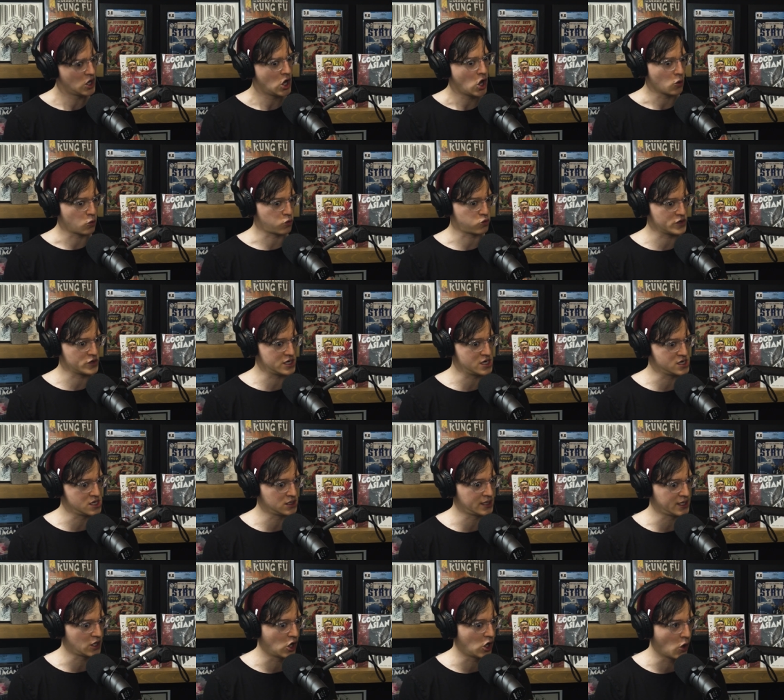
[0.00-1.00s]
really
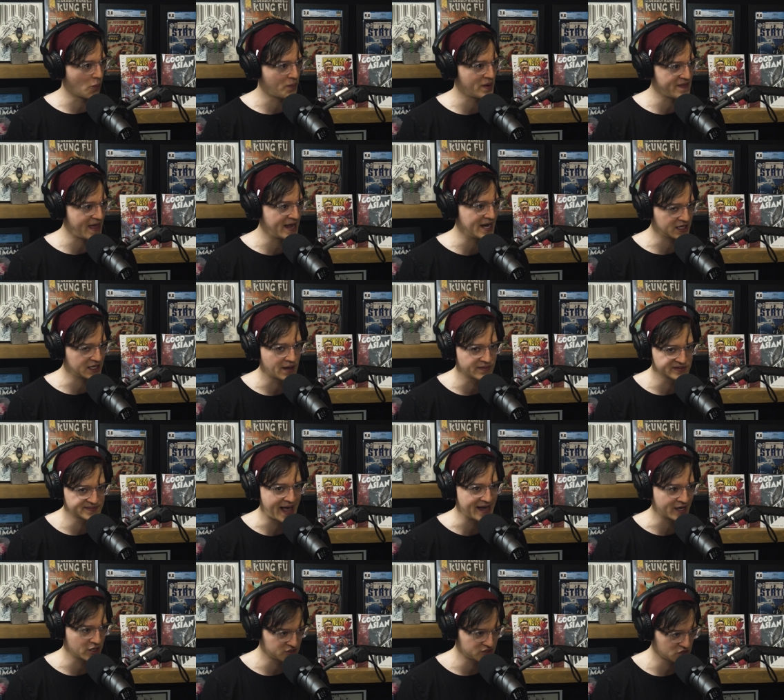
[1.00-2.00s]
hoping that it comes back
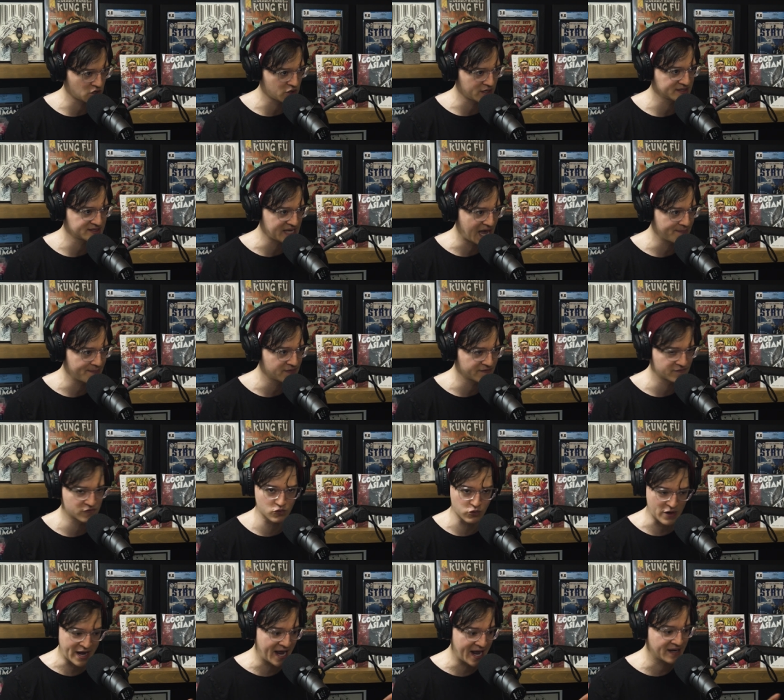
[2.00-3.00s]
a certain type of
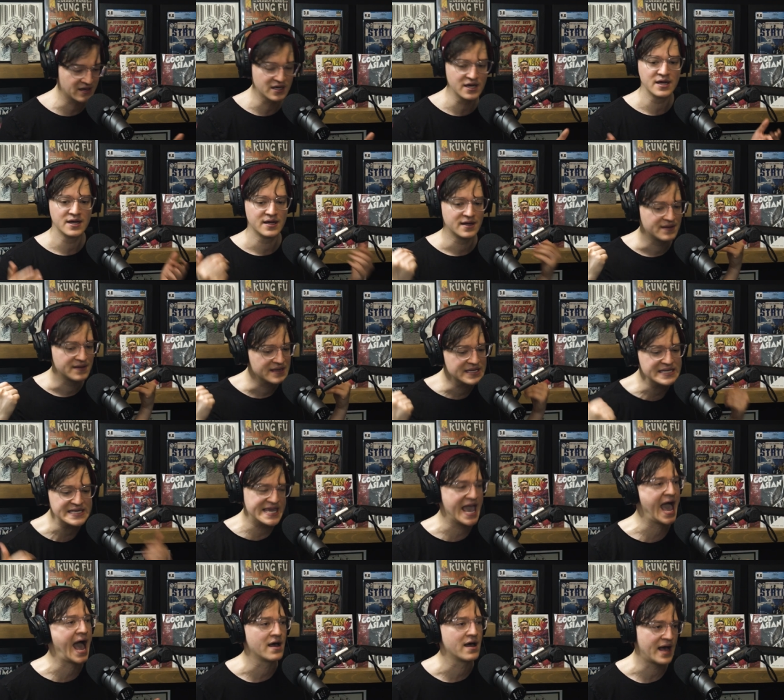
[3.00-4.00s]
grade.
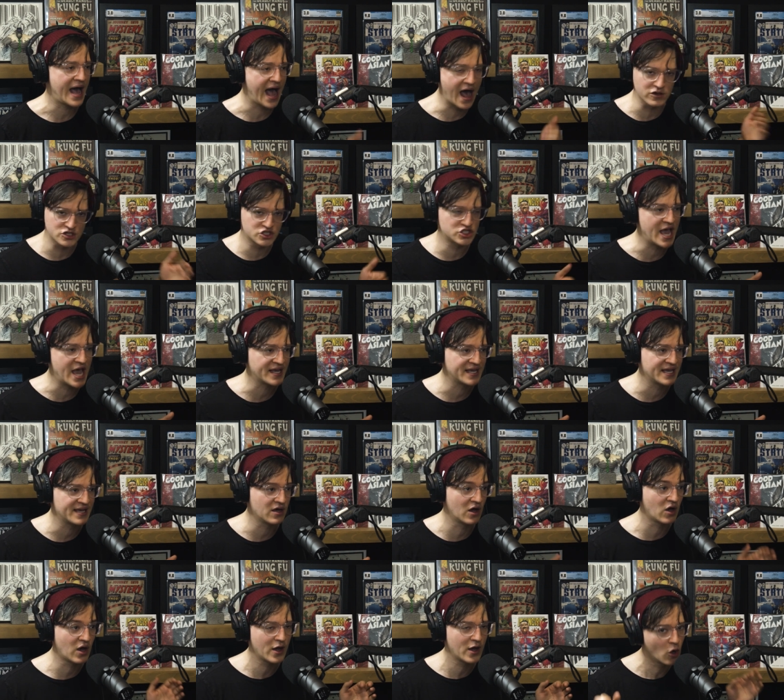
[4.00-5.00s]
Yeah, I'll check it. Oh,
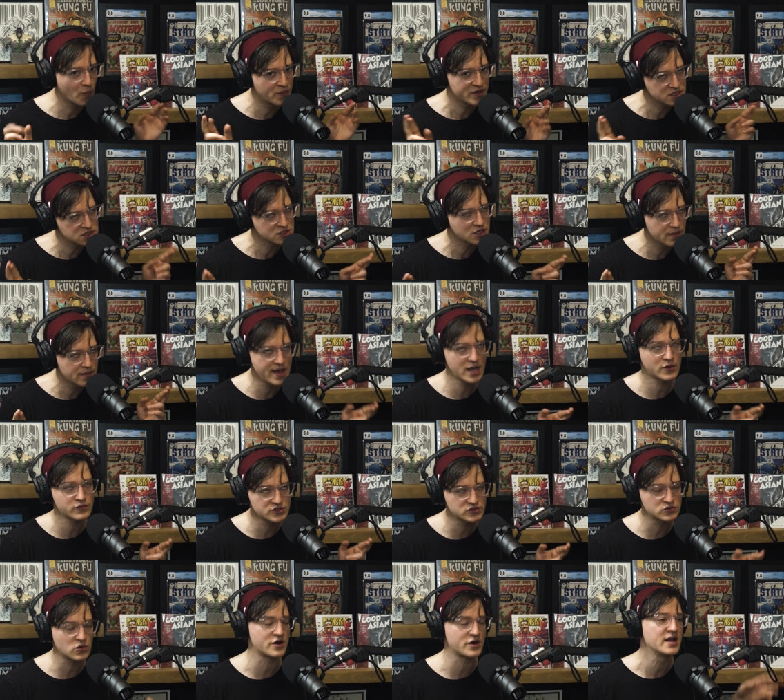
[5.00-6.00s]
I hope it doesn't come back
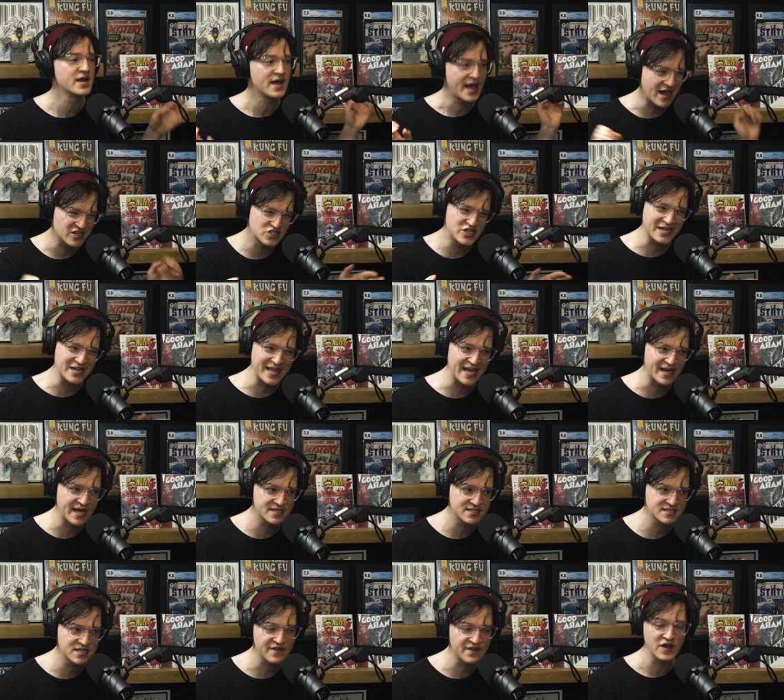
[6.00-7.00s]
restored. I'll check that kind of
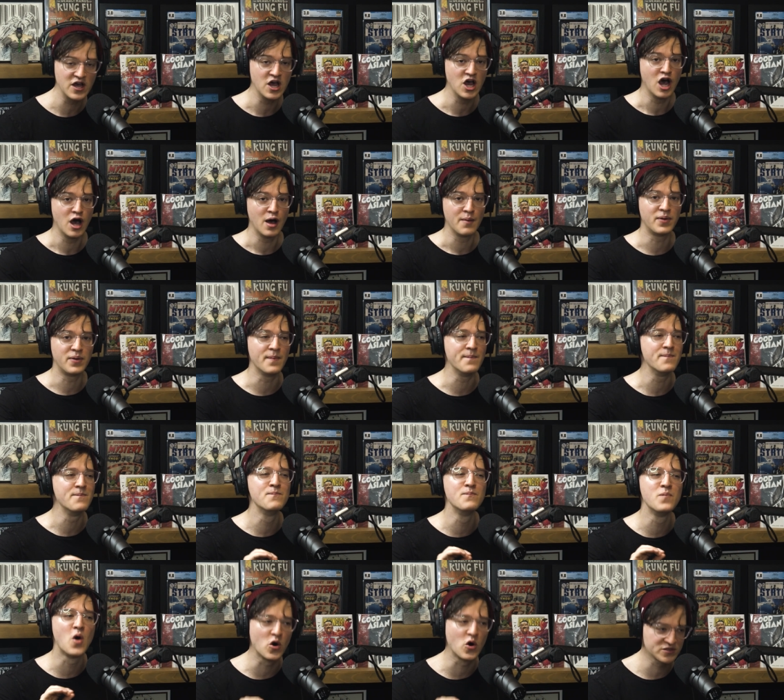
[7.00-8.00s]
stuff. But
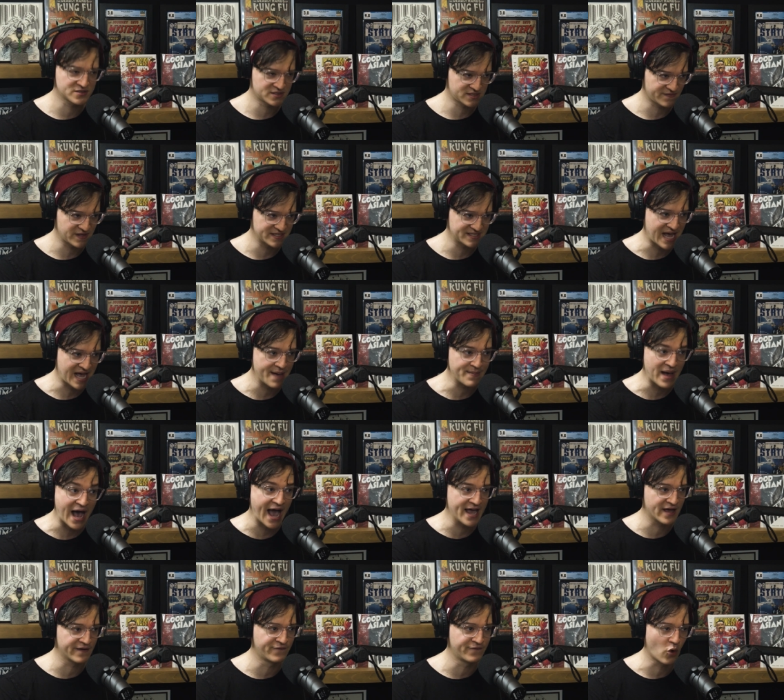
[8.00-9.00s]
most of the time, I
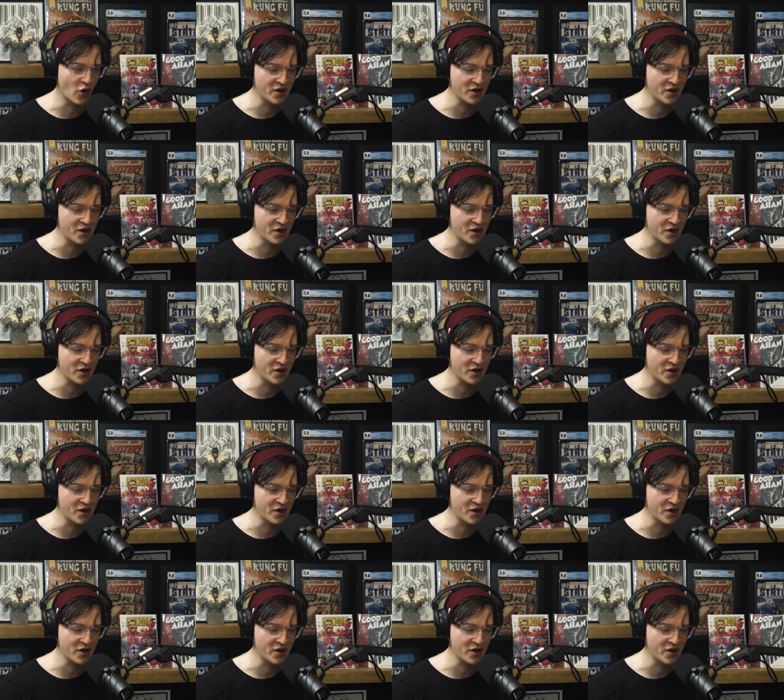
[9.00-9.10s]
avoid